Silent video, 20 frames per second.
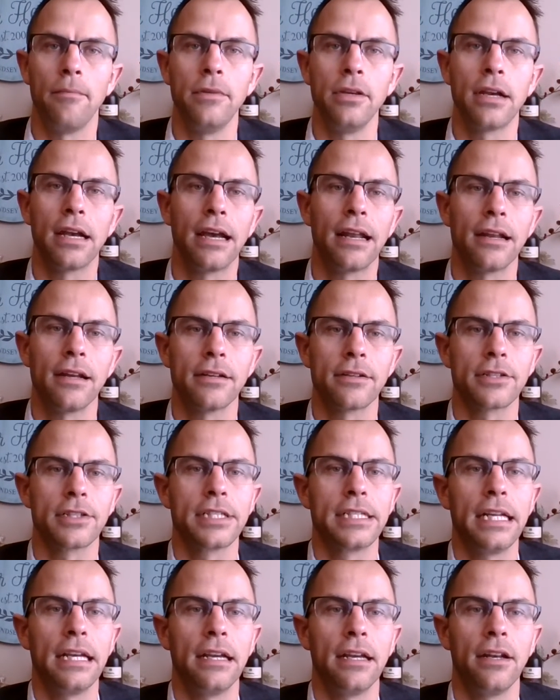you kind of
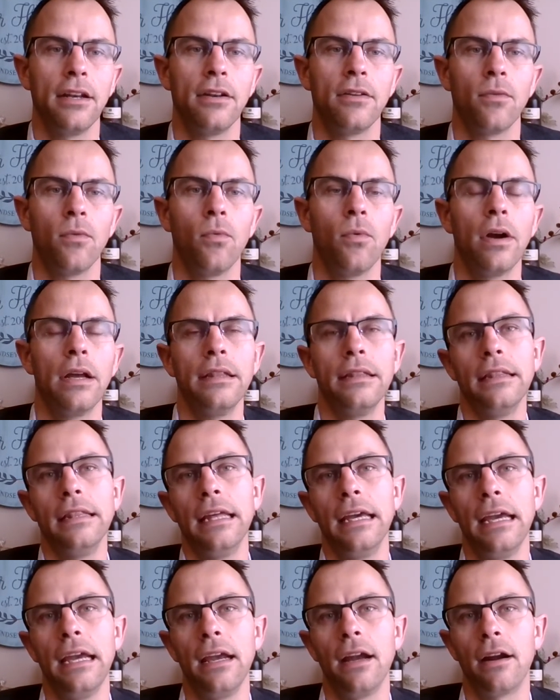understand what
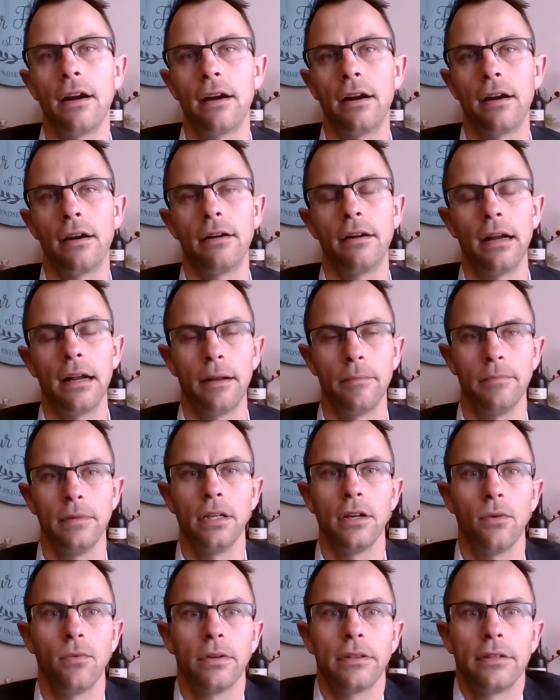they are,
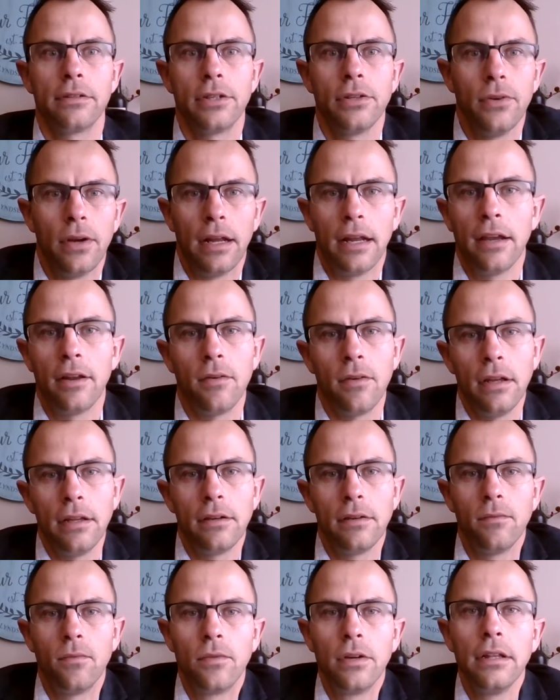what they're doing,
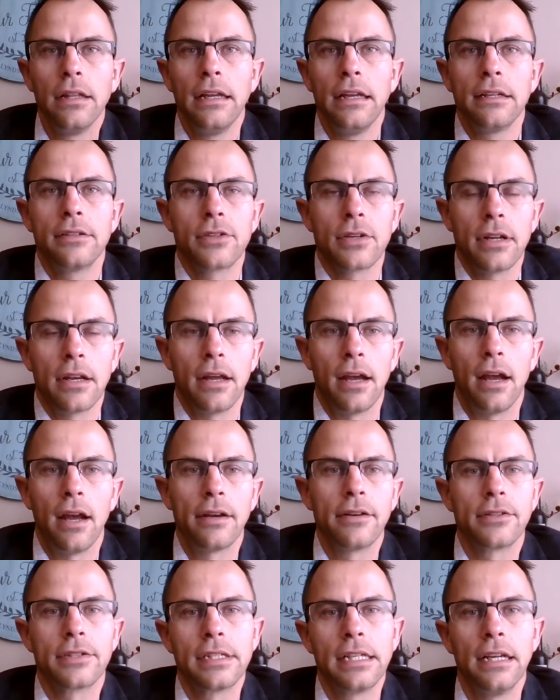and really trying to
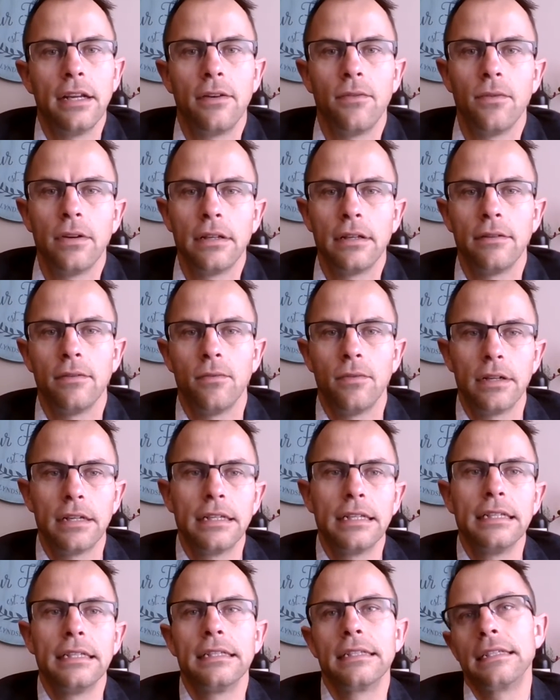understand what
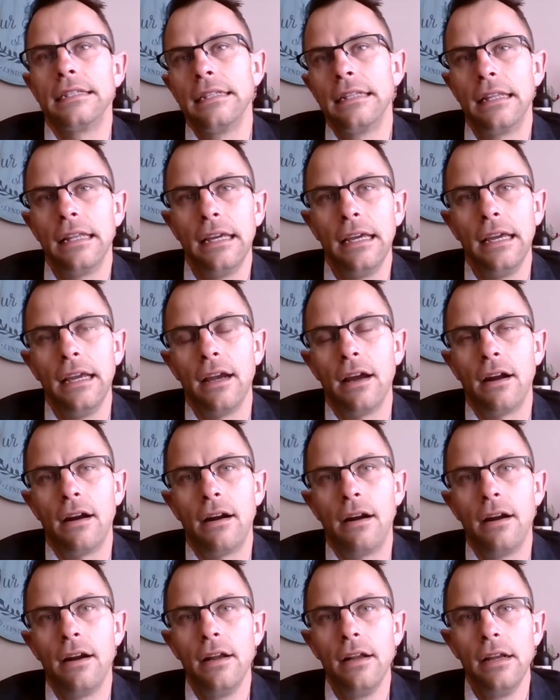it is that they
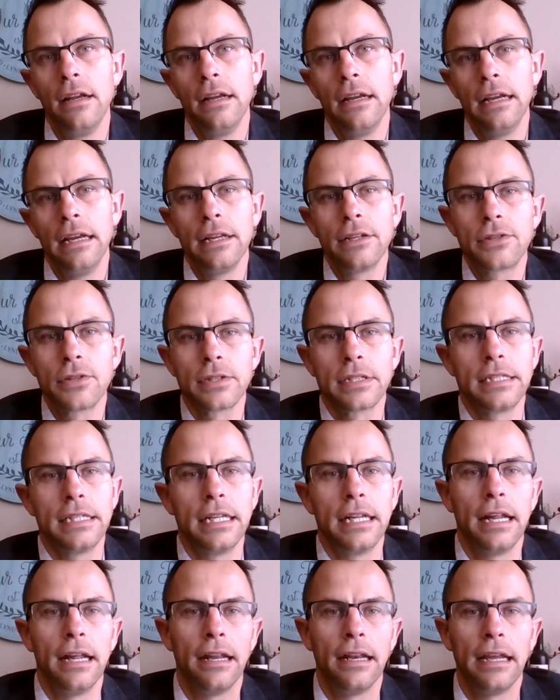are
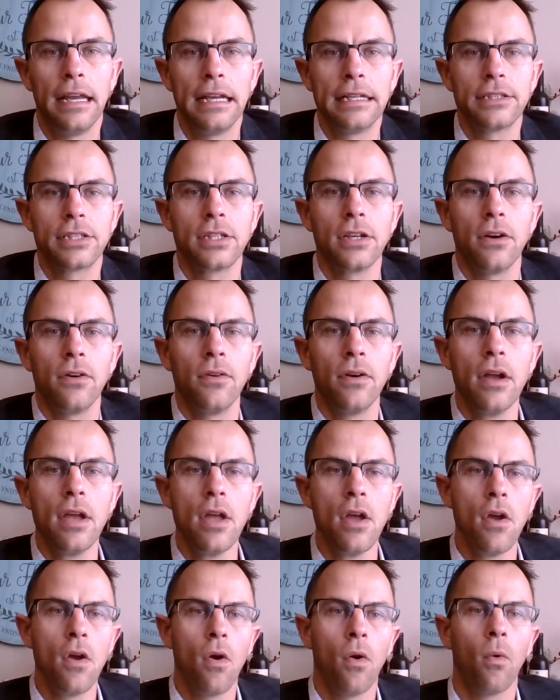interested in. And so
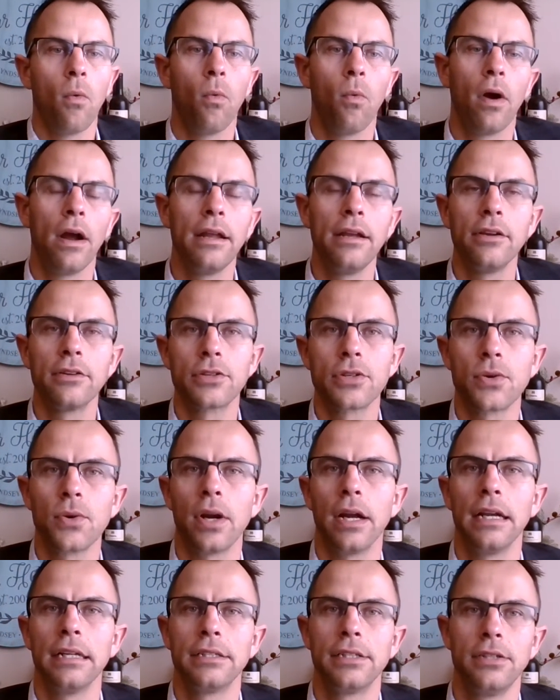what you're
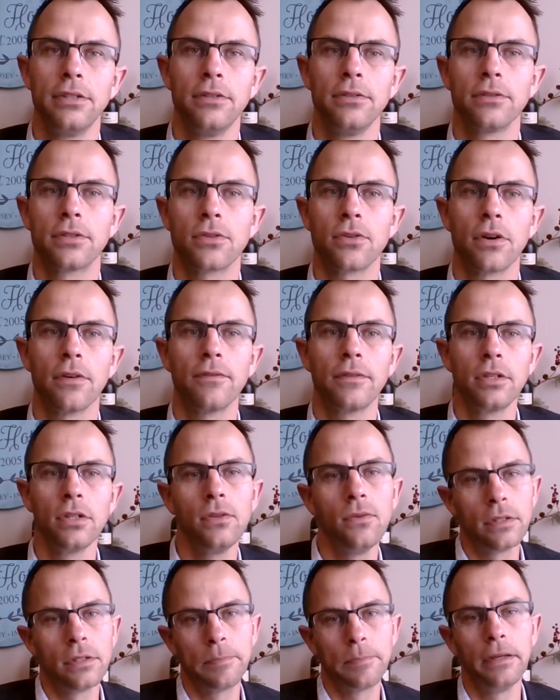trying to sort of
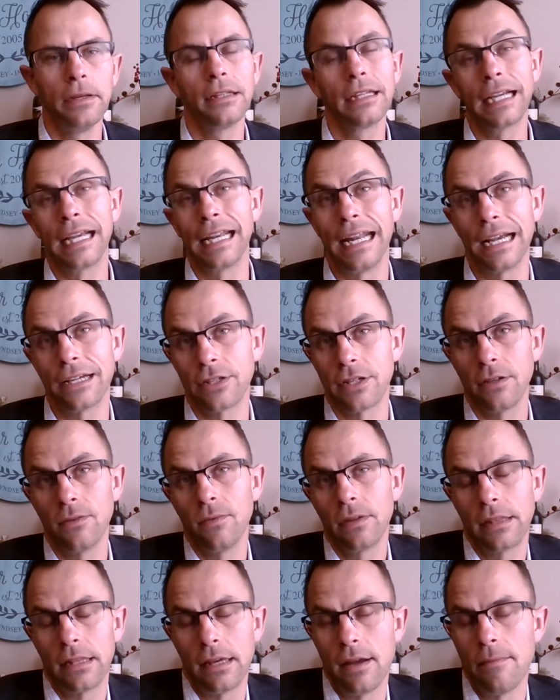do is build a connection
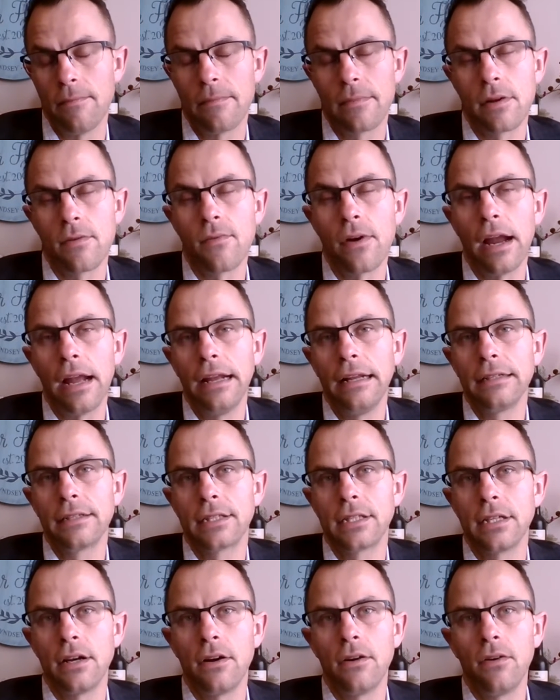with them, right?
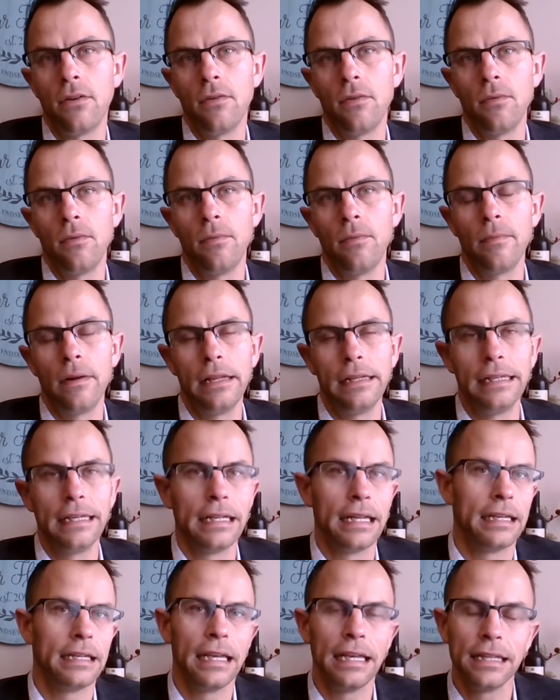So,
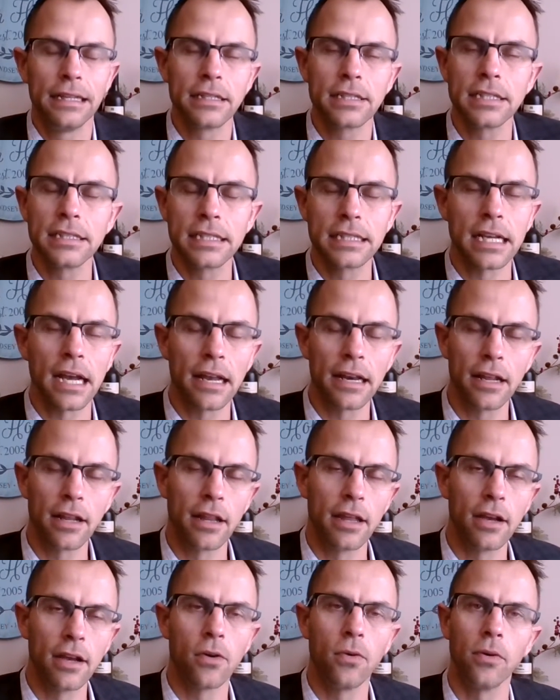and this is kind of
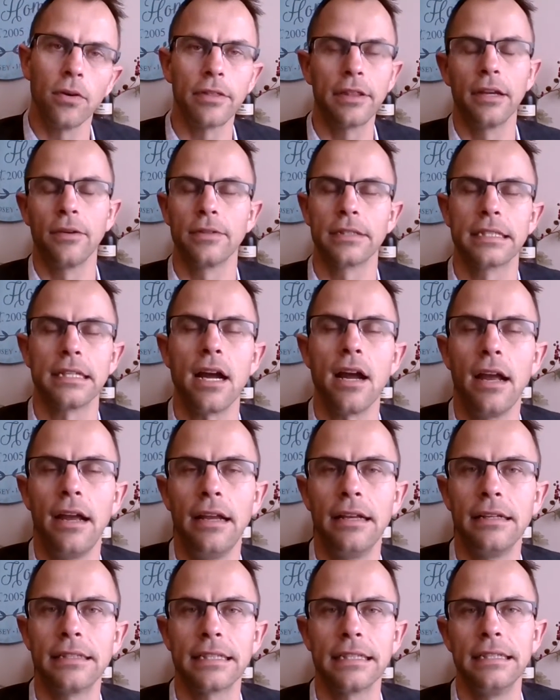the cool thing with
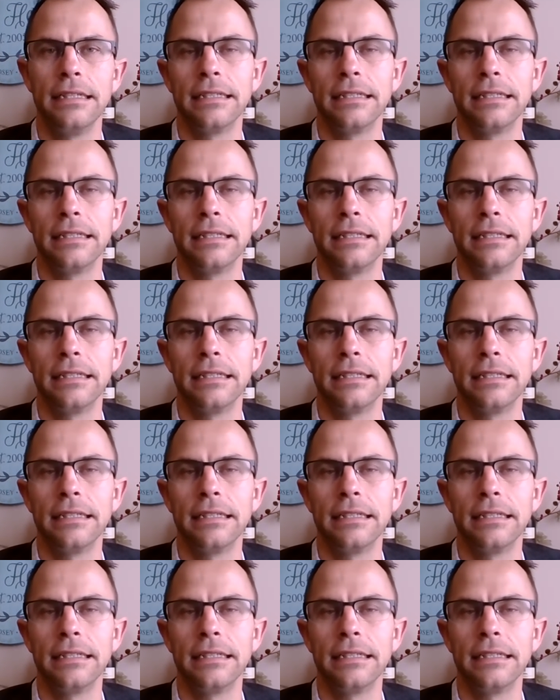science